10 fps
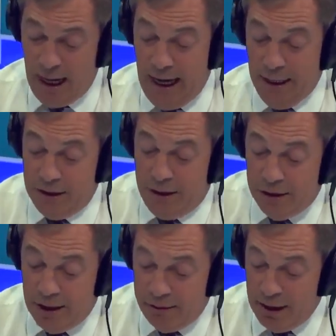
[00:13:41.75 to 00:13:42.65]
under
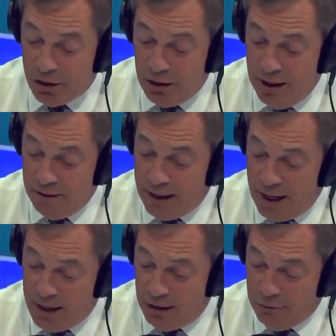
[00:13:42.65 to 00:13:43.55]
consideration in the
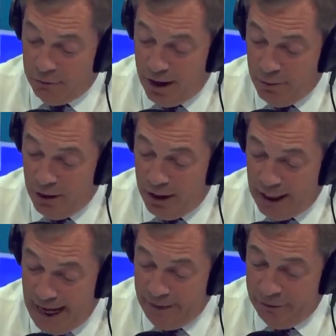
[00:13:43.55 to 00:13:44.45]
EU
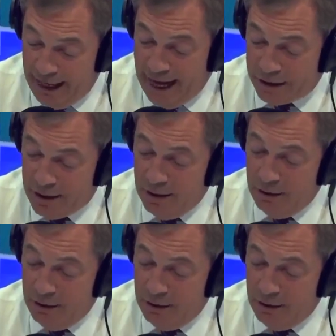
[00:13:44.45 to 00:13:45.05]
framework, and that